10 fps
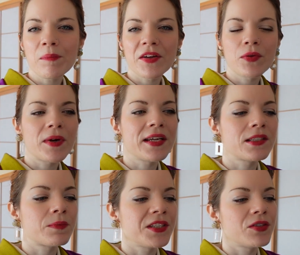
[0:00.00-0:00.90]
by the way,
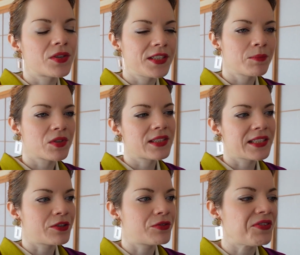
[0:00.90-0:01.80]
is when you are a Demon
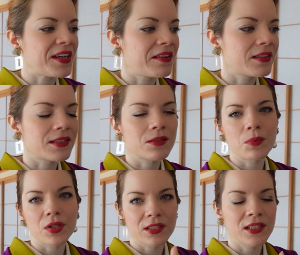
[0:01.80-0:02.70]
Slayer fan, this is
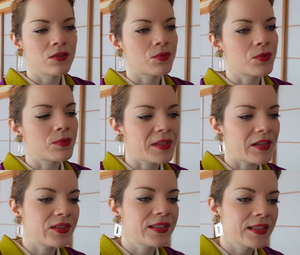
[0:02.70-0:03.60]
what Nezuko
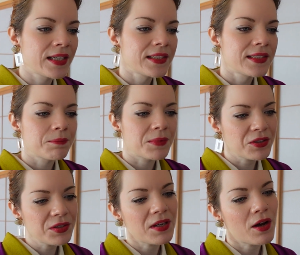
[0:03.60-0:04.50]
wears. But it
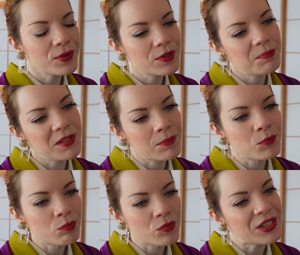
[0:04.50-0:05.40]
could also be a
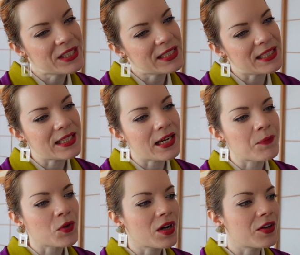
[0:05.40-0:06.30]
momohiki.
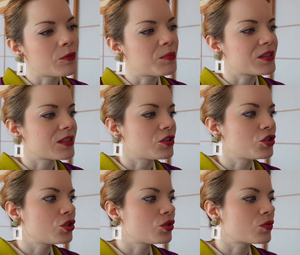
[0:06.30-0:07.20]
I'm not 100%
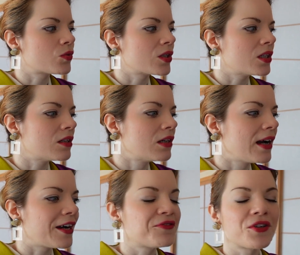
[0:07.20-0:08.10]
sure.
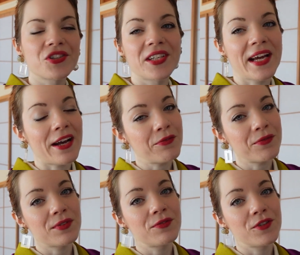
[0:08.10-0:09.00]
Unfortunately, I
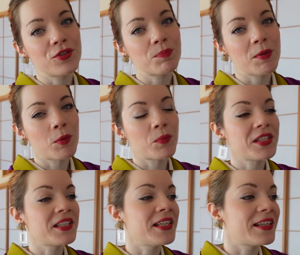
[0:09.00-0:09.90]
haven't finished my
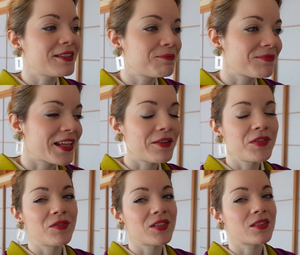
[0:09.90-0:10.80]
momohiki yet. I
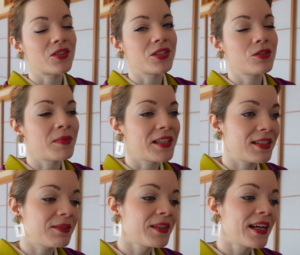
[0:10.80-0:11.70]
haven't even started to make
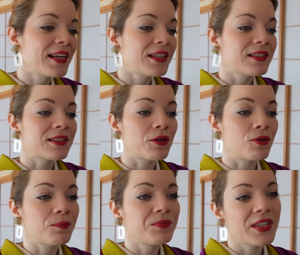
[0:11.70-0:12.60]
it.
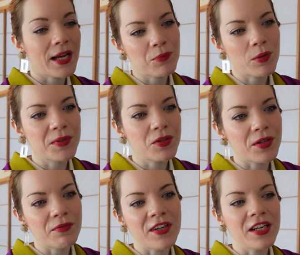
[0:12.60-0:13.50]
So I'm probably
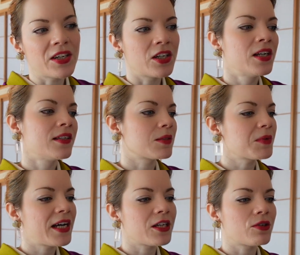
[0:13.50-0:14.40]
gonna wear some
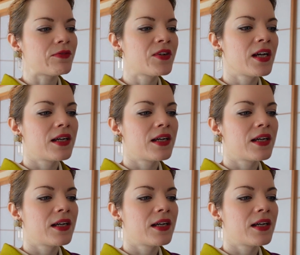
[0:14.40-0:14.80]
kind of